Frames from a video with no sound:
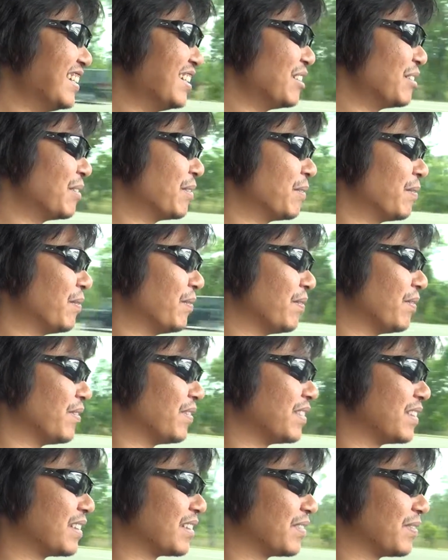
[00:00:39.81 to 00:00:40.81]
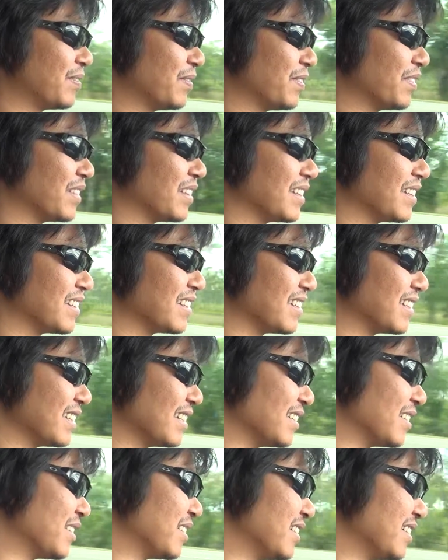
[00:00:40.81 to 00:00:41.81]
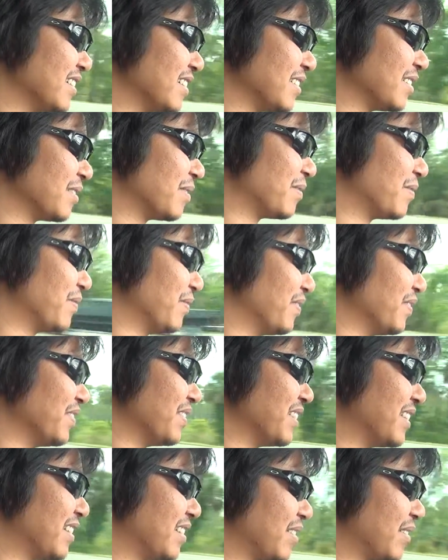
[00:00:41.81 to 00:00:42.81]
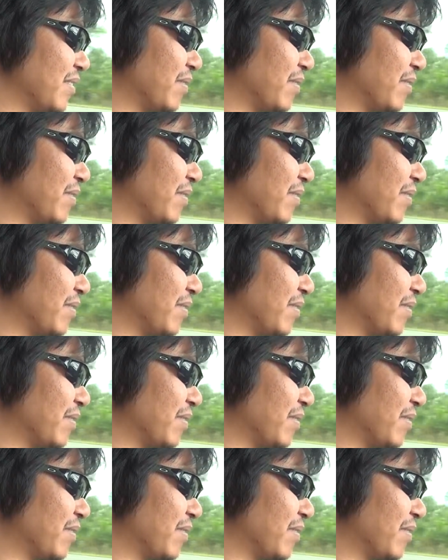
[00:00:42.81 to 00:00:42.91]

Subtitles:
This guy saw the video. He saw the video. He gets it.